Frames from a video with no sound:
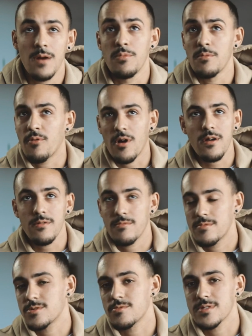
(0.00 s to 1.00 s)
Humboldt Park,
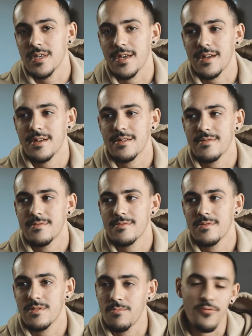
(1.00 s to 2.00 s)
which was like
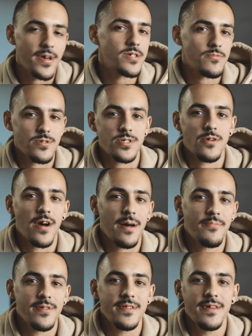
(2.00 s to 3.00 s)
the place where the show
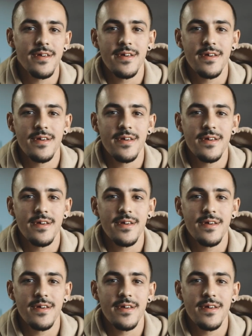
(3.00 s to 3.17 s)
happened,